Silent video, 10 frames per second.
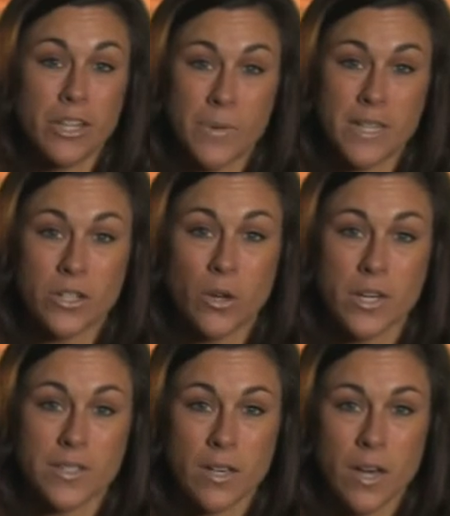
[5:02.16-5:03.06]
US
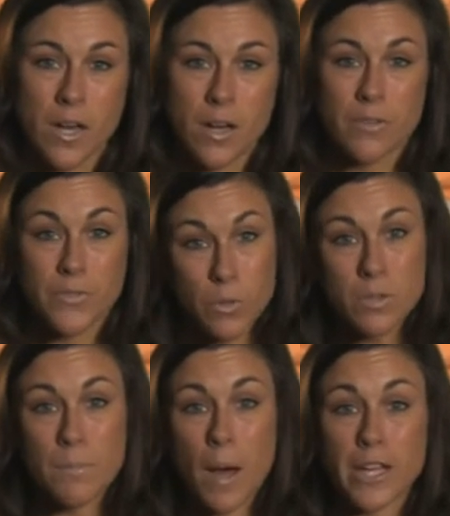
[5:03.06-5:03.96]
dollars,
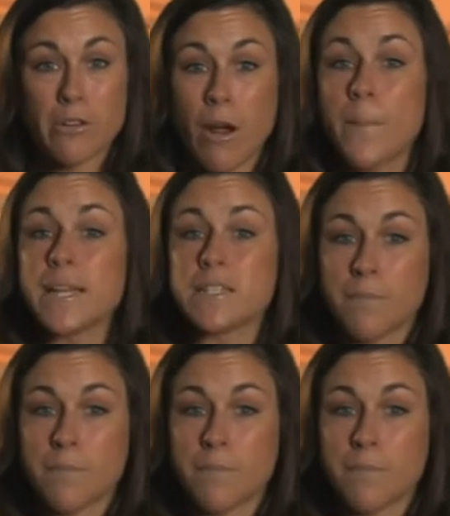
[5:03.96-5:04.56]
fueled by growing